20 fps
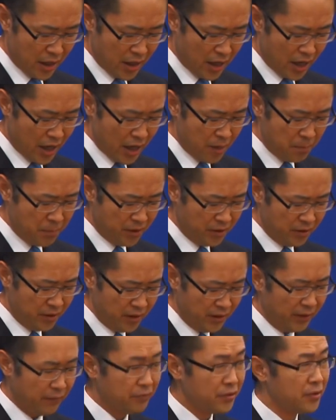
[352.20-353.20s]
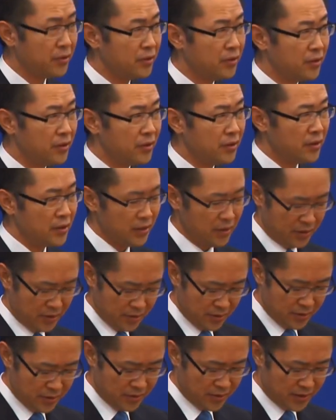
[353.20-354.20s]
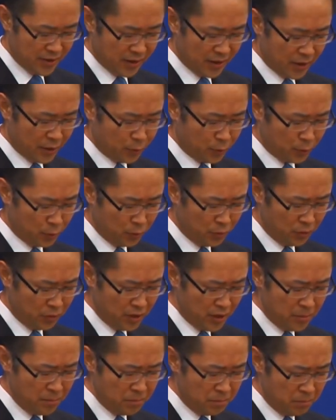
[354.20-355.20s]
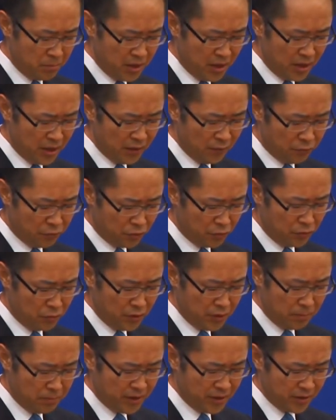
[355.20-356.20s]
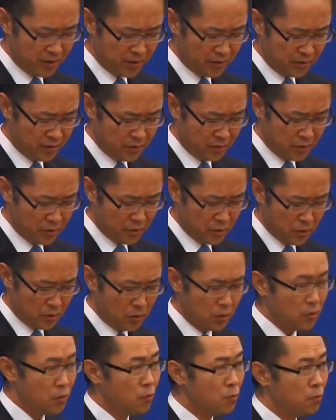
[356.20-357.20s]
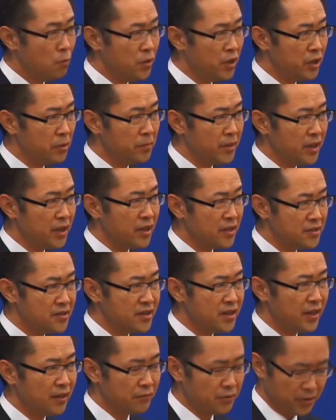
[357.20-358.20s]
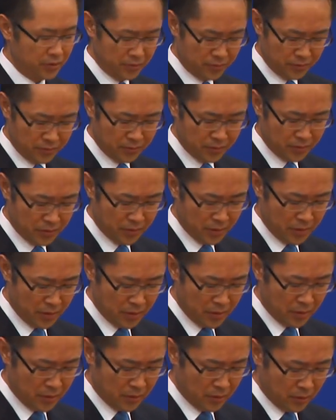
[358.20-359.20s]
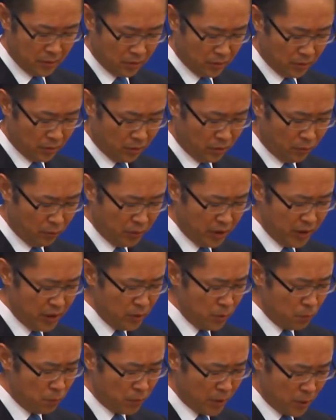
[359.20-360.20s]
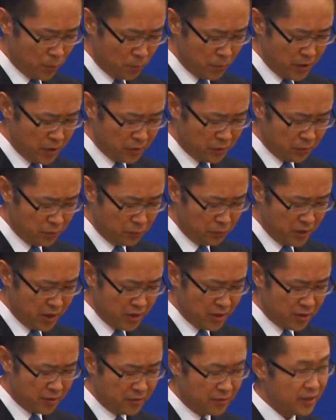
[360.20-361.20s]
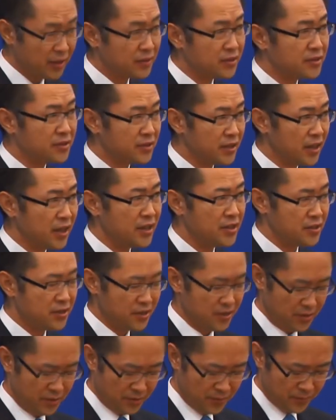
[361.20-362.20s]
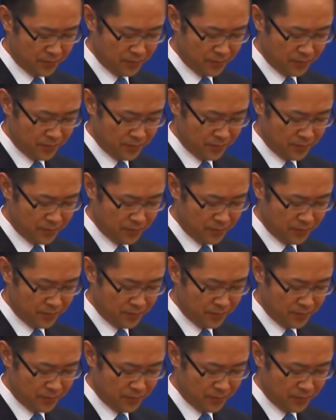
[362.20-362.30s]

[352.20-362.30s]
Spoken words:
I believe that a truly meaningful rebirth will be achieved only when we could reach that stage.